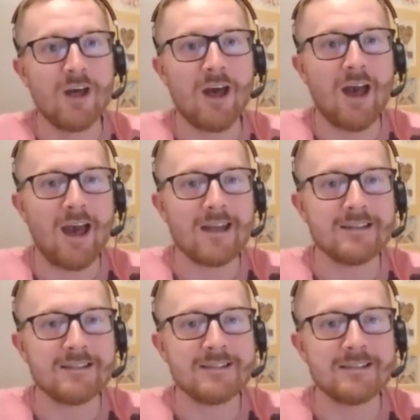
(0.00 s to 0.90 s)

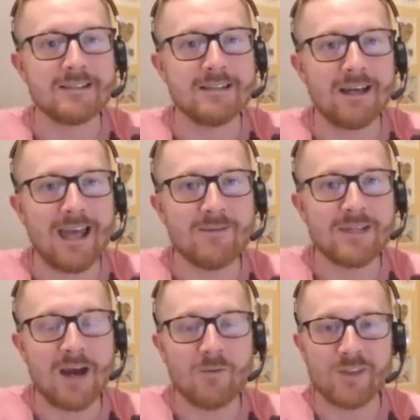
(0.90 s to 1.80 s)
and I came
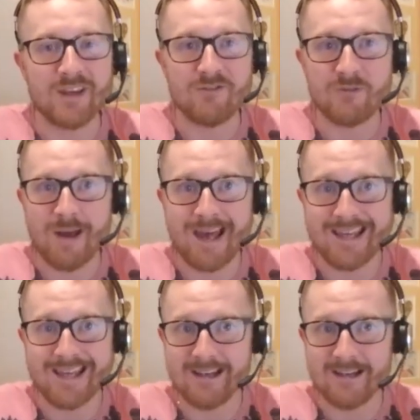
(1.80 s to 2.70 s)
down with it for about
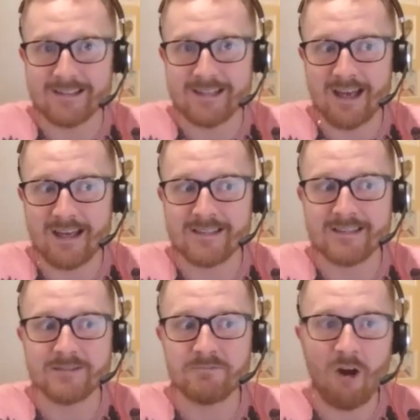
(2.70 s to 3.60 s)
8-9
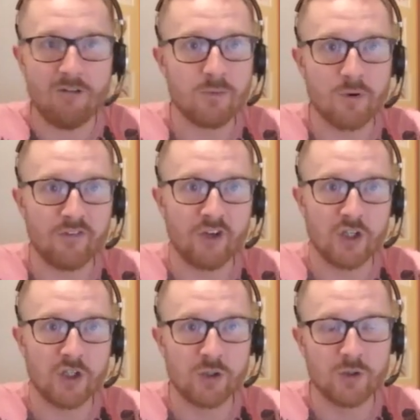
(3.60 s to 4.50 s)
days. Horrible
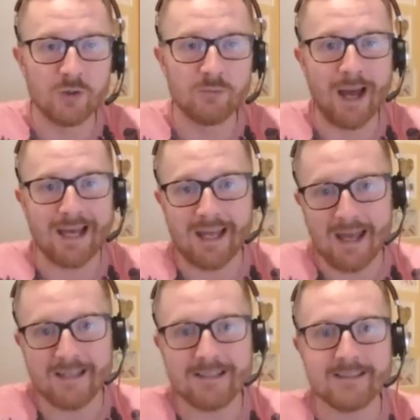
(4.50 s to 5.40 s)
flu,
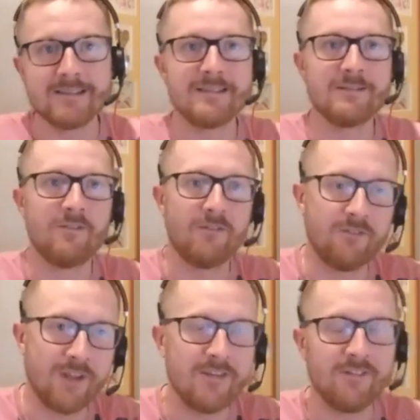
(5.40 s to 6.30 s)
backaches,
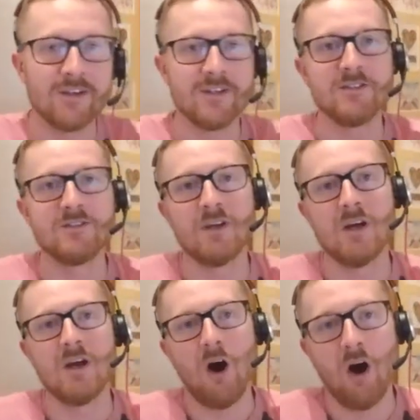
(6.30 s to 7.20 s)
fevers,
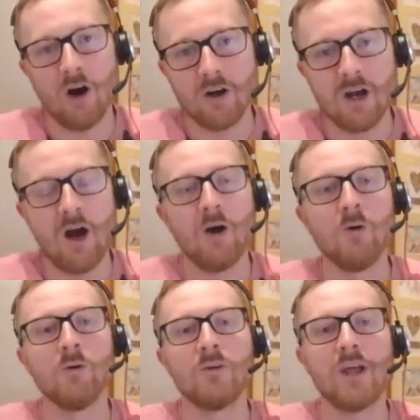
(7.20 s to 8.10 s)
hot and
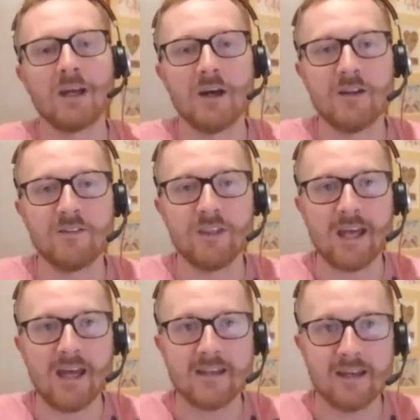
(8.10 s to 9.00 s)
cold, that kind of thing,
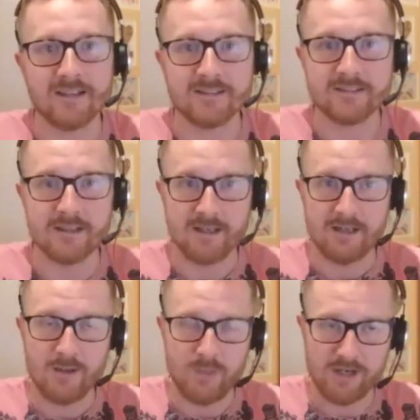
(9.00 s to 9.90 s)
headaches,
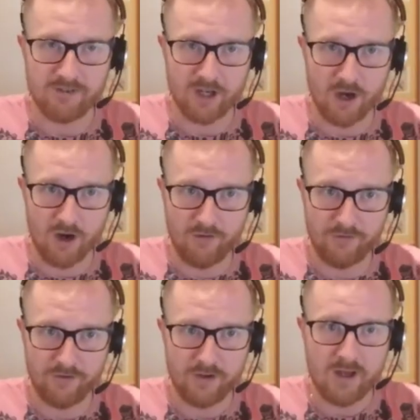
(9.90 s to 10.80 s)
a bit of a cough.
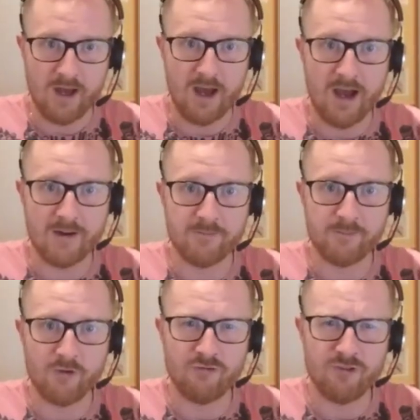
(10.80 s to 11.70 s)

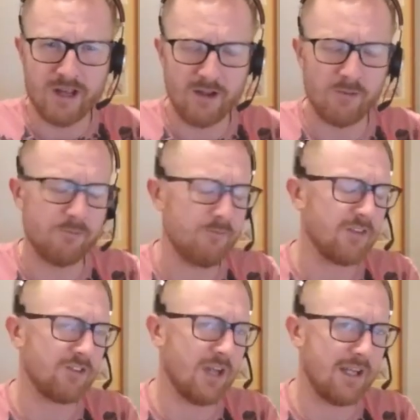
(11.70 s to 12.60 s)
But real
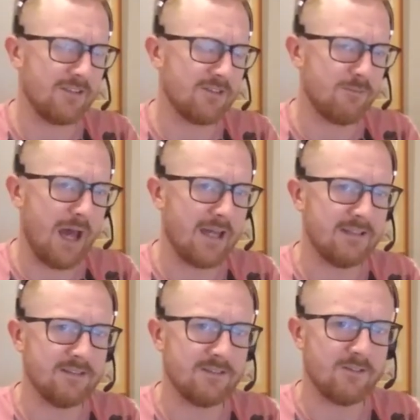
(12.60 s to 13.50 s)
muscle aches and
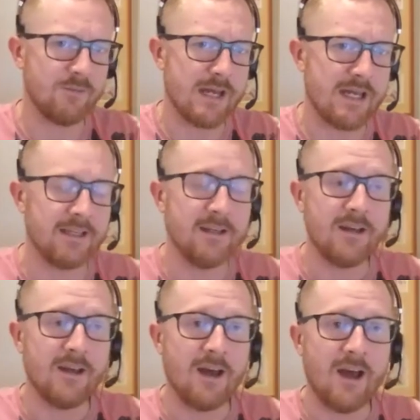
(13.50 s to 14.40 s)
pains for me.
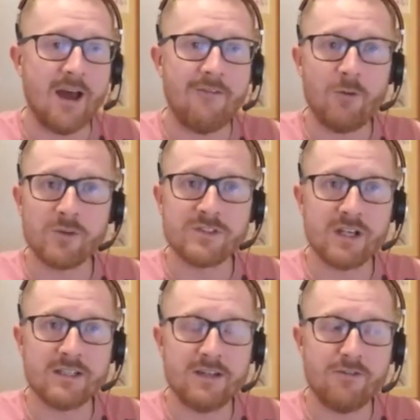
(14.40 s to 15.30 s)
Everyone's
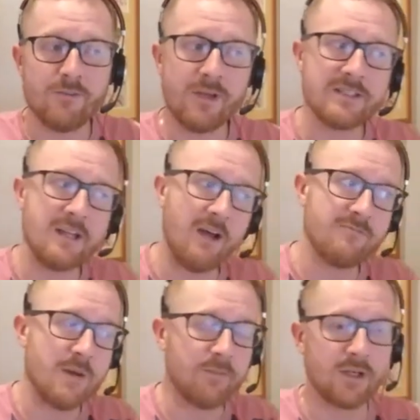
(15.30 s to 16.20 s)
slightly different. My staff
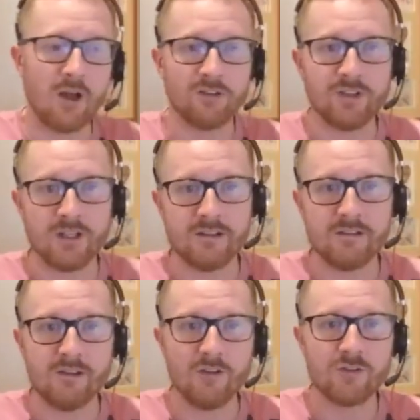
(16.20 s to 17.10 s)
member got it,
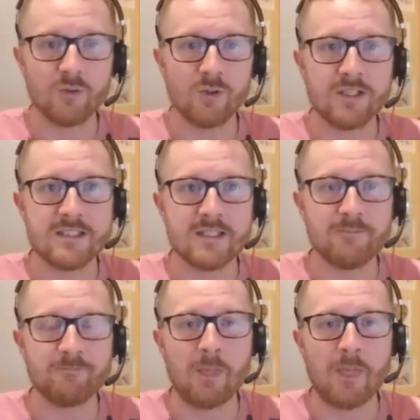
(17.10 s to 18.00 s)
lost all his
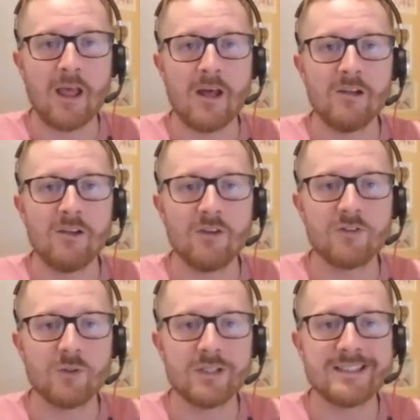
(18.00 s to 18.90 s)

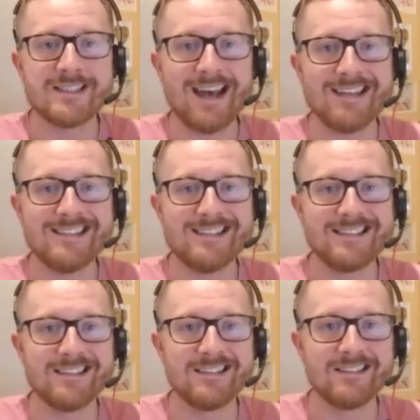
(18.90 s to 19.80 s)

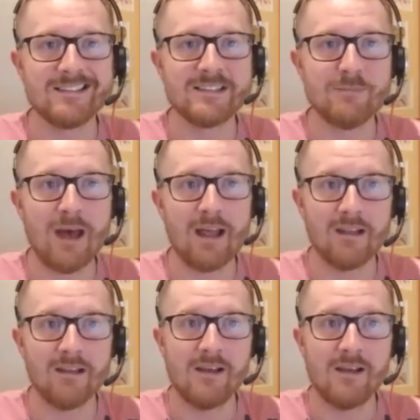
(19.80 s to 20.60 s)
taste and smell,